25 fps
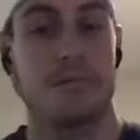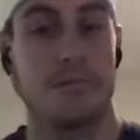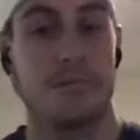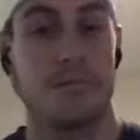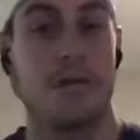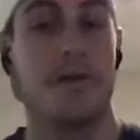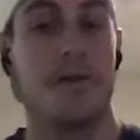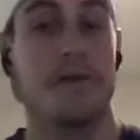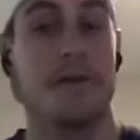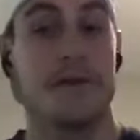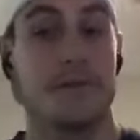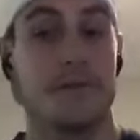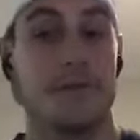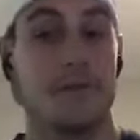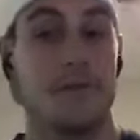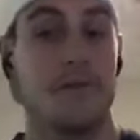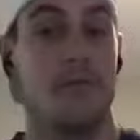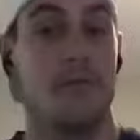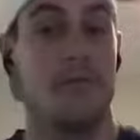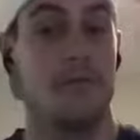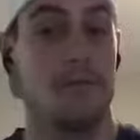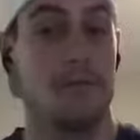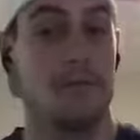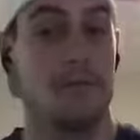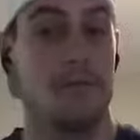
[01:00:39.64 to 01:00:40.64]
Really
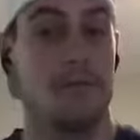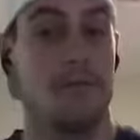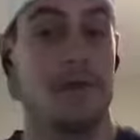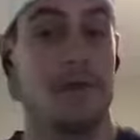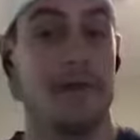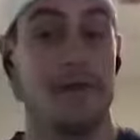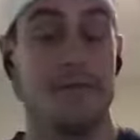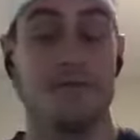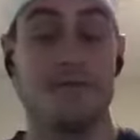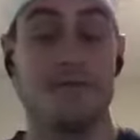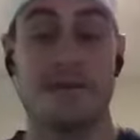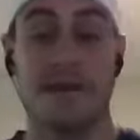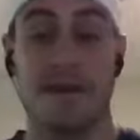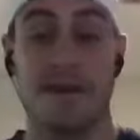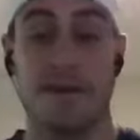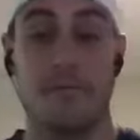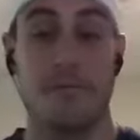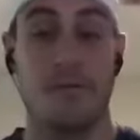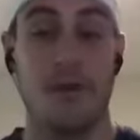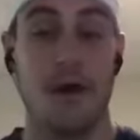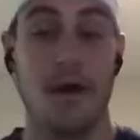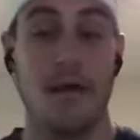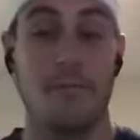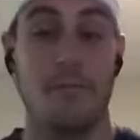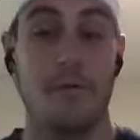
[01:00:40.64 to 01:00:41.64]
cool. He was going to
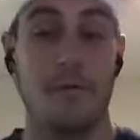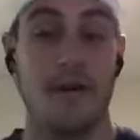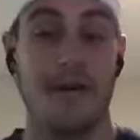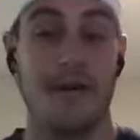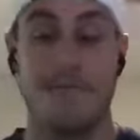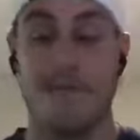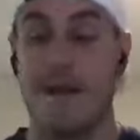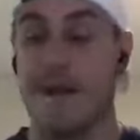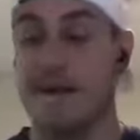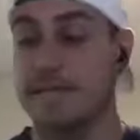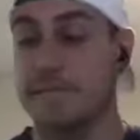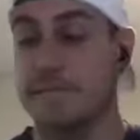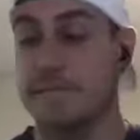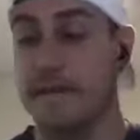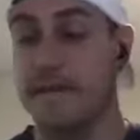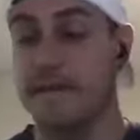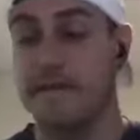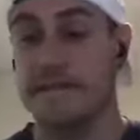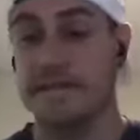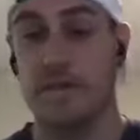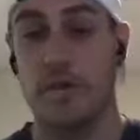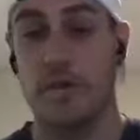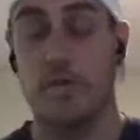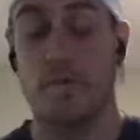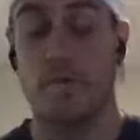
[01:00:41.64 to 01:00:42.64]
probably break Roger
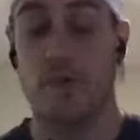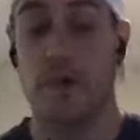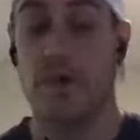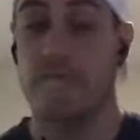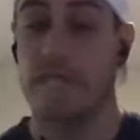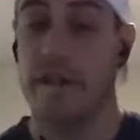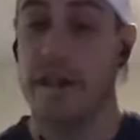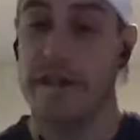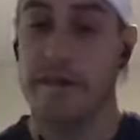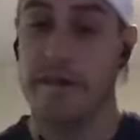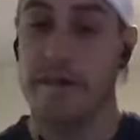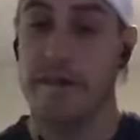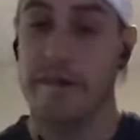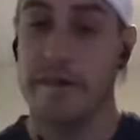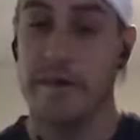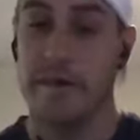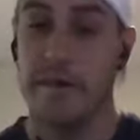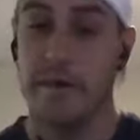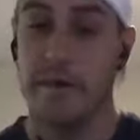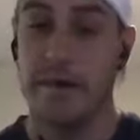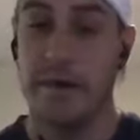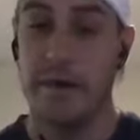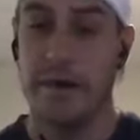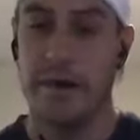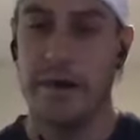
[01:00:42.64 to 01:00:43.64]
Maris's home run record
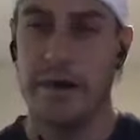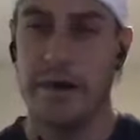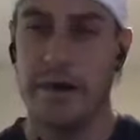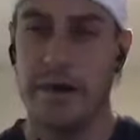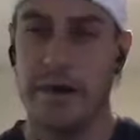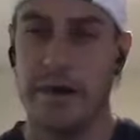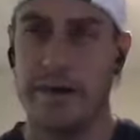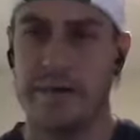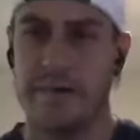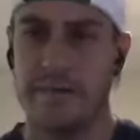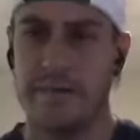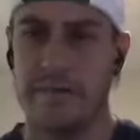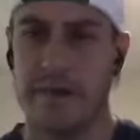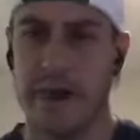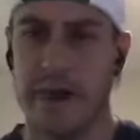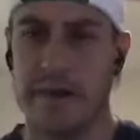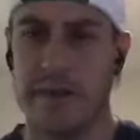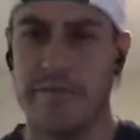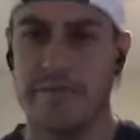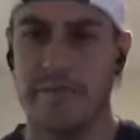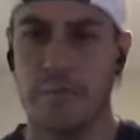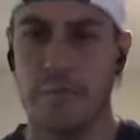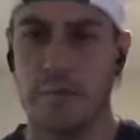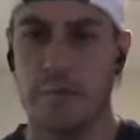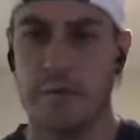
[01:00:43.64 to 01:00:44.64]
in either
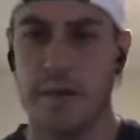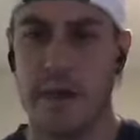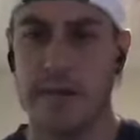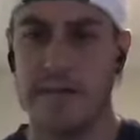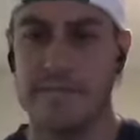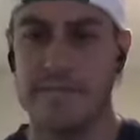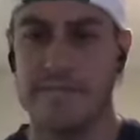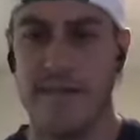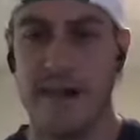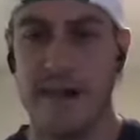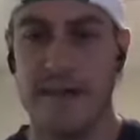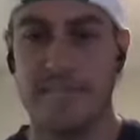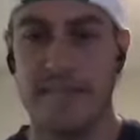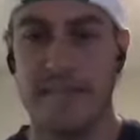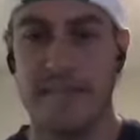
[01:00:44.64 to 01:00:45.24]
94 or 95.